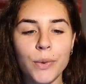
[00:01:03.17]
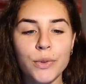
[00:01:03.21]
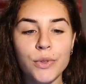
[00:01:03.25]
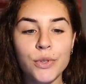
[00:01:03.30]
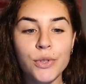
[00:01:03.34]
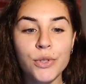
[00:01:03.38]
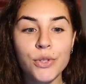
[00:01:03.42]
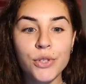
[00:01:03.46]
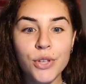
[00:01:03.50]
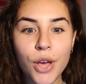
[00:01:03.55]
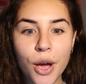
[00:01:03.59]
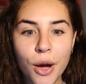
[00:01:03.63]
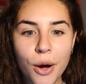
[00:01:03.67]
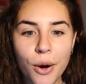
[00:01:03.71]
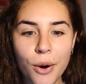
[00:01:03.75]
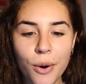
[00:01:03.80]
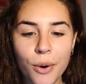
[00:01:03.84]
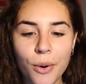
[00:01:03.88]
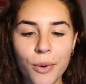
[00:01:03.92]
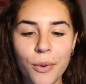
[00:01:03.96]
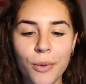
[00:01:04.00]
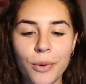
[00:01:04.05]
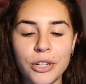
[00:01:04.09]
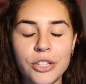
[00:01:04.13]

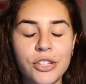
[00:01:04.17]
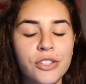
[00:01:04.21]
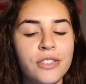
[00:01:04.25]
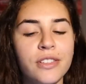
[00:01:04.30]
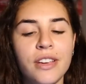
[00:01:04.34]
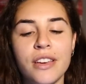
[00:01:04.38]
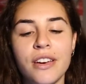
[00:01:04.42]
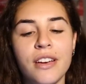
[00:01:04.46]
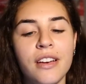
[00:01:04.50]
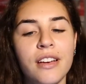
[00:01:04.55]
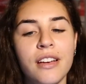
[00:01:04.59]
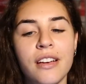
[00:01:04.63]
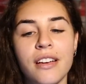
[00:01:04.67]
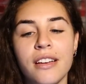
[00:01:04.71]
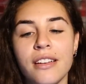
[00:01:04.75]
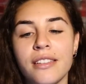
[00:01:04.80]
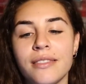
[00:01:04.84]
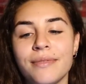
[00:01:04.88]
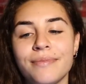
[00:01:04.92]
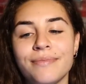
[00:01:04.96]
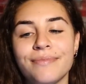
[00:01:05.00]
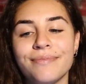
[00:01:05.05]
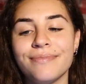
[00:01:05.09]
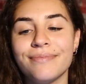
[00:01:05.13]
So we're just
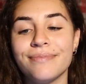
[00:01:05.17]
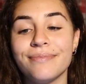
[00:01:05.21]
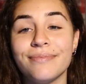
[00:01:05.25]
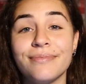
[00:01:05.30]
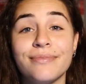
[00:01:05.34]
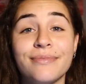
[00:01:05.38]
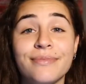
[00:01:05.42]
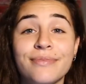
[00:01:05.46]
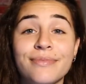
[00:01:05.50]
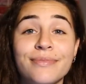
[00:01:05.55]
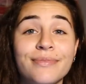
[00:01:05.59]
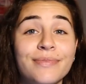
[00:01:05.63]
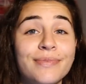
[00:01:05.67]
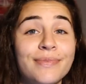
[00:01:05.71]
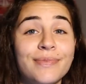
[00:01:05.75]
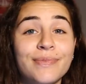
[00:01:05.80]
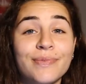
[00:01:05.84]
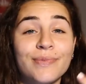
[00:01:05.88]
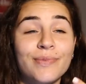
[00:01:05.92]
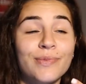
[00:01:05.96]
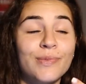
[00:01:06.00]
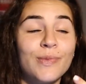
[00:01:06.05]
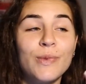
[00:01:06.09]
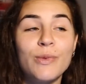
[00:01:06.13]
gonna
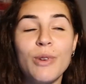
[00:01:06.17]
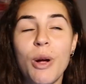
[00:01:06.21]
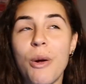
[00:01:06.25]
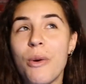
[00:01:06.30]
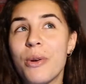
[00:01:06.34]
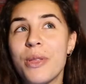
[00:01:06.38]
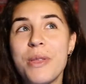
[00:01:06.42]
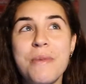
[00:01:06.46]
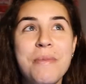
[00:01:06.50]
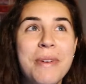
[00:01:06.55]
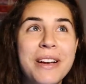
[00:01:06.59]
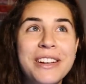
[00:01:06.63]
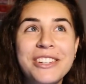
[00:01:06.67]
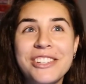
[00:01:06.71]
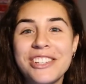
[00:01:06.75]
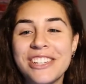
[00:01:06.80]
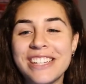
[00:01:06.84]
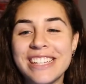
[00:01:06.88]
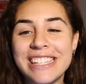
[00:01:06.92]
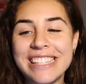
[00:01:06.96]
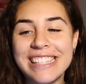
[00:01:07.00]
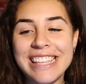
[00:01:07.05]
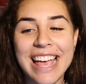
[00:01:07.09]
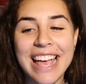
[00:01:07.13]
roll the
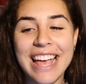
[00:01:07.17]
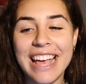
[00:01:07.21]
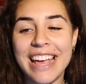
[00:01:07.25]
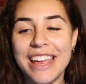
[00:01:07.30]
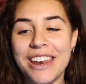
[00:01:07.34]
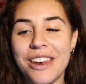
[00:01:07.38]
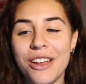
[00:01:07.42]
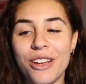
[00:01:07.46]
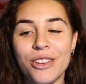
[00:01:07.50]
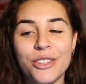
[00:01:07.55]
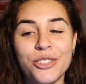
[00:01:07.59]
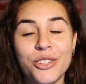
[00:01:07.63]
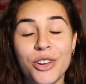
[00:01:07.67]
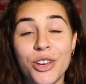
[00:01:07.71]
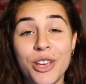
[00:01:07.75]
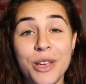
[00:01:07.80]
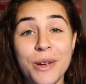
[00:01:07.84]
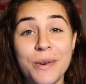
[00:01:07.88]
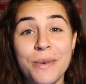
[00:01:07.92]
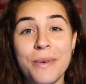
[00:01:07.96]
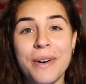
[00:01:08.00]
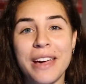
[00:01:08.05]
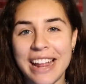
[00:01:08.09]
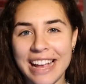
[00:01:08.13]
punches and I'll show
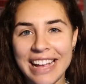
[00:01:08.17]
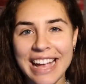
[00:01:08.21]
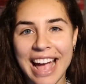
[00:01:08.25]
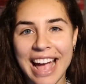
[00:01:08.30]
you what I